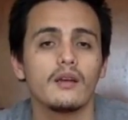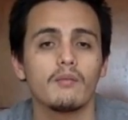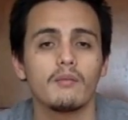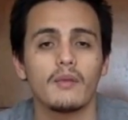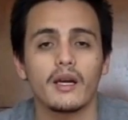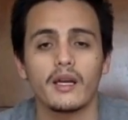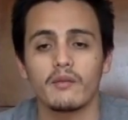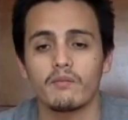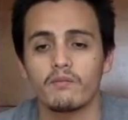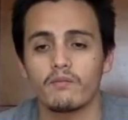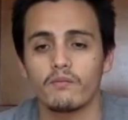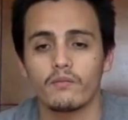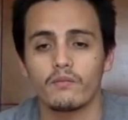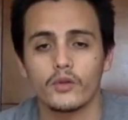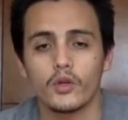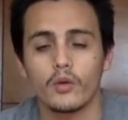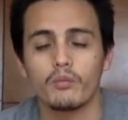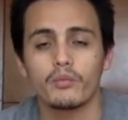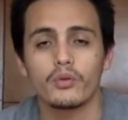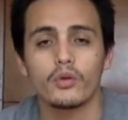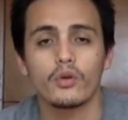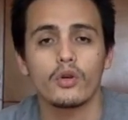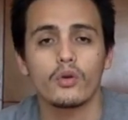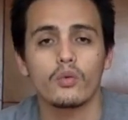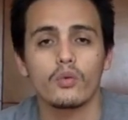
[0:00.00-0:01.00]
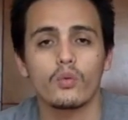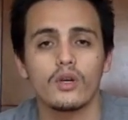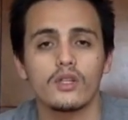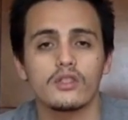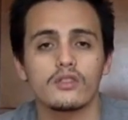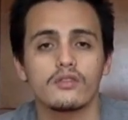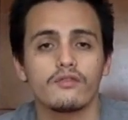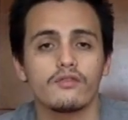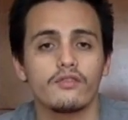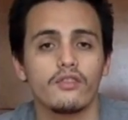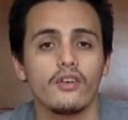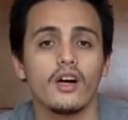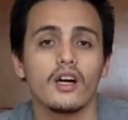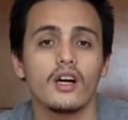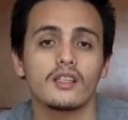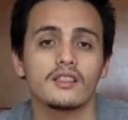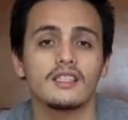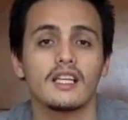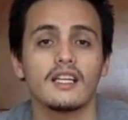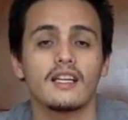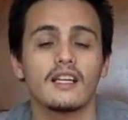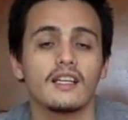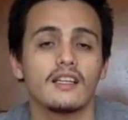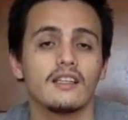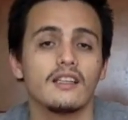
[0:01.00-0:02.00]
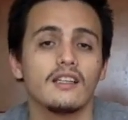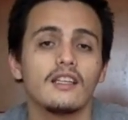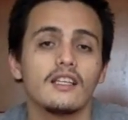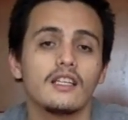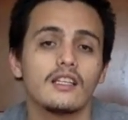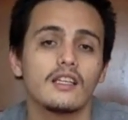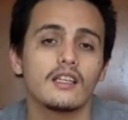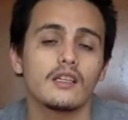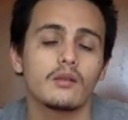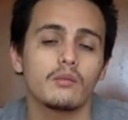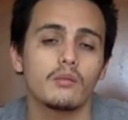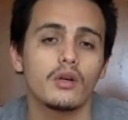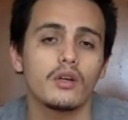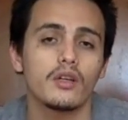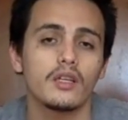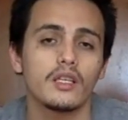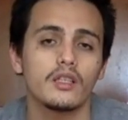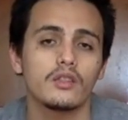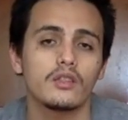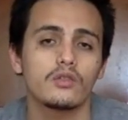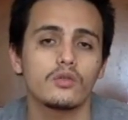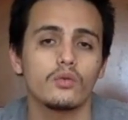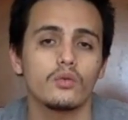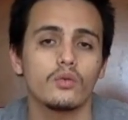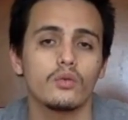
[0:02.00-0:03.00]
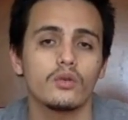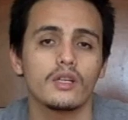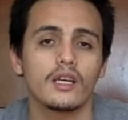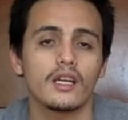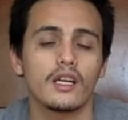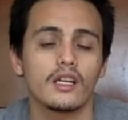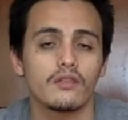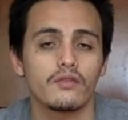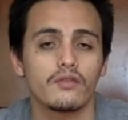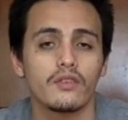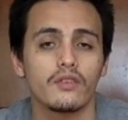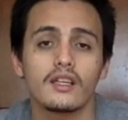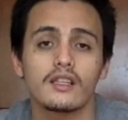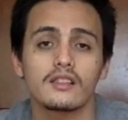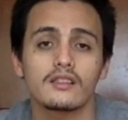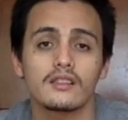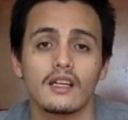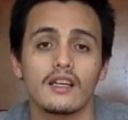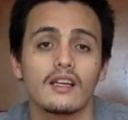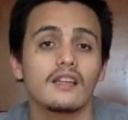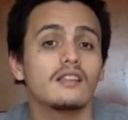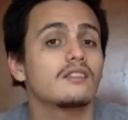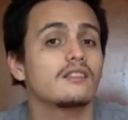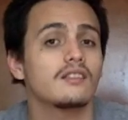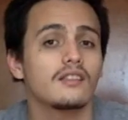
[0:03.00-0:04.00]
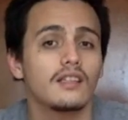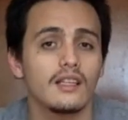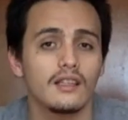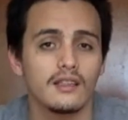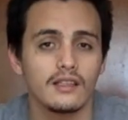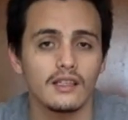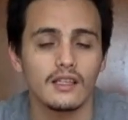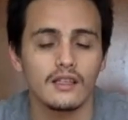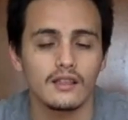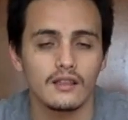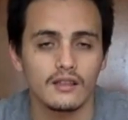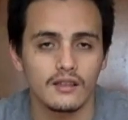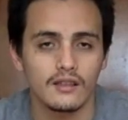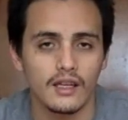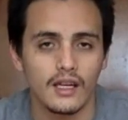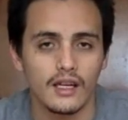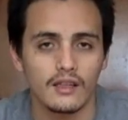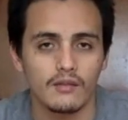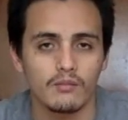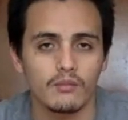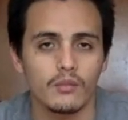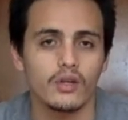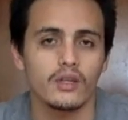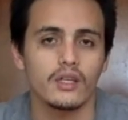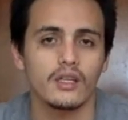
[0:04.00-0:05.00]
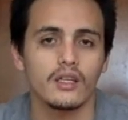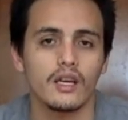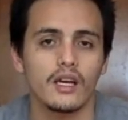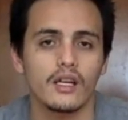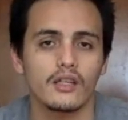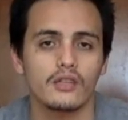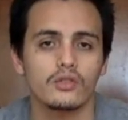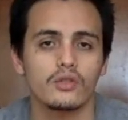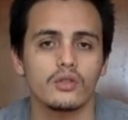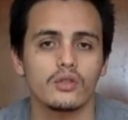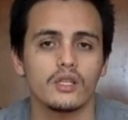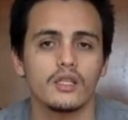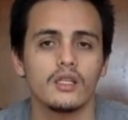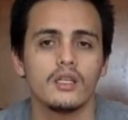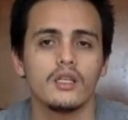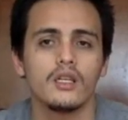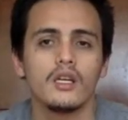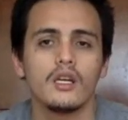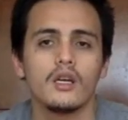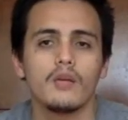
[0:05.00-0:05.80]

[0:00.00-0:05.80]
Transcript: My computer was fucked and I needed money to get it fixed, and I still need that money actually.